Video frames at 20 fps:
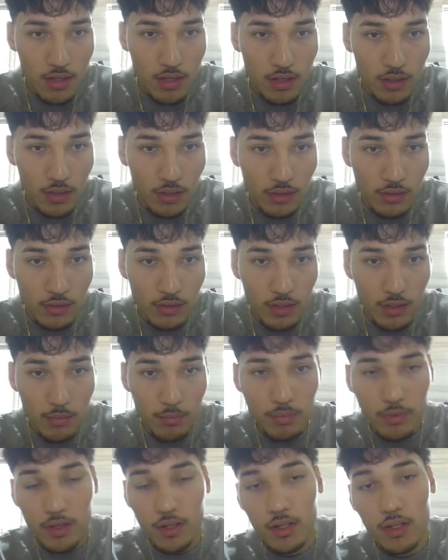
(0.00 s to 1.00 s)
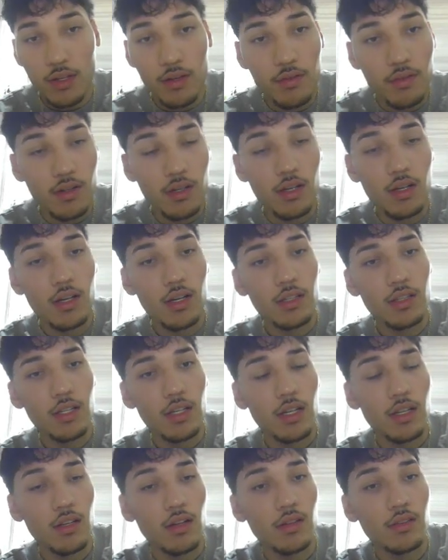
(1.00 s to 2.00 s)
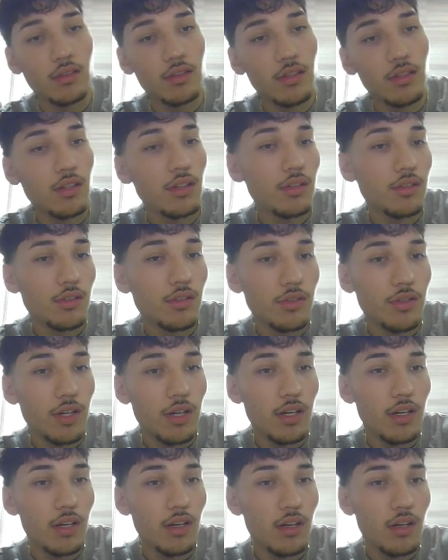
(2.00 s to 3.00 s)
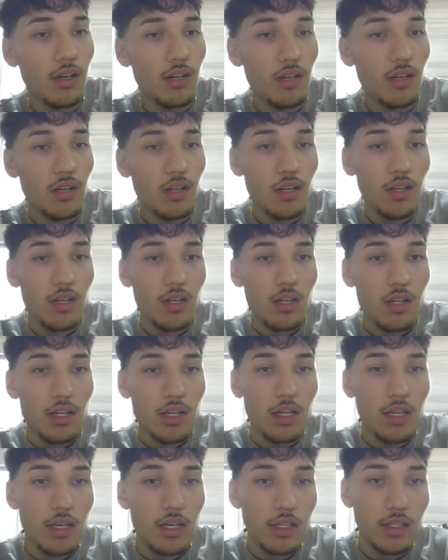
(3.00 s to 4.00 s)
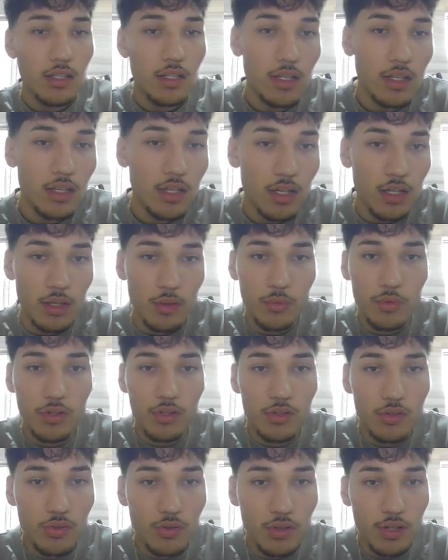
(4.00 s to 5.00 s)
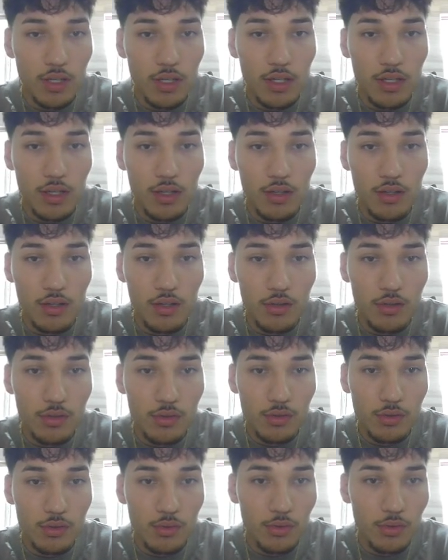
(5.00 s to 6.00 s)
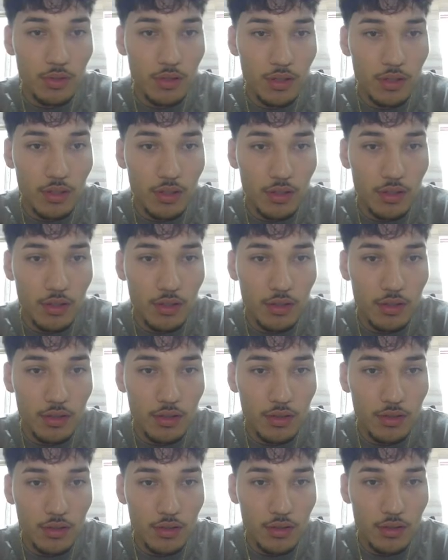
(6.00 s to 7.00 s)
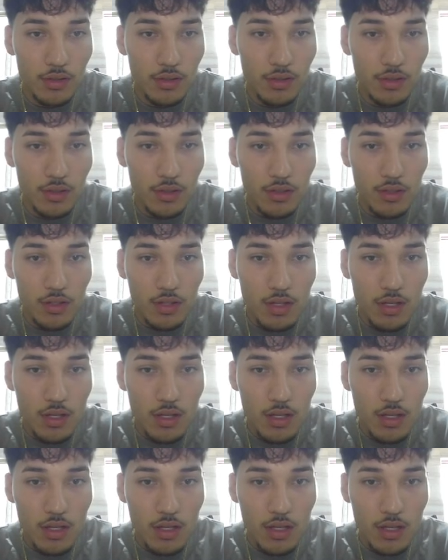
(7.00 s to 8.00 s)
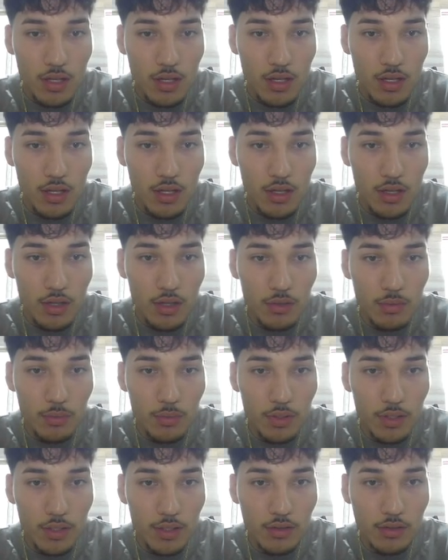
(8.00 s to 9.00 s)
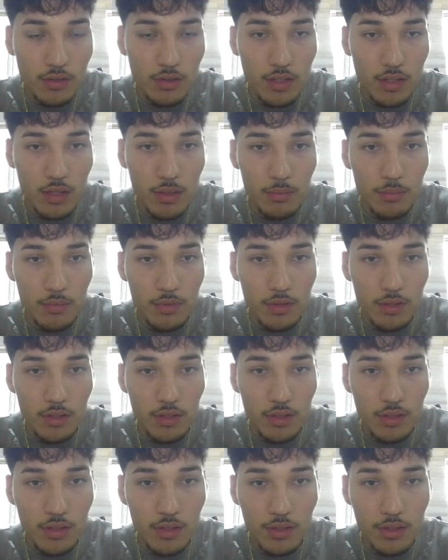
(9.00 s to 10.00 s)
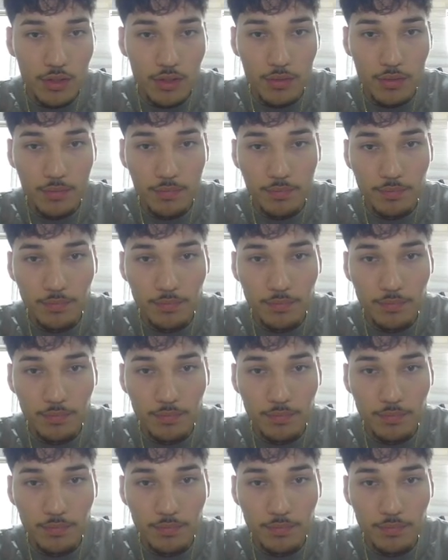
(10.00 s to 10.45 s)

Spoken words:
I got stopped break even. I think I lost in this trade, and then I retried another short here, and we got stopped here.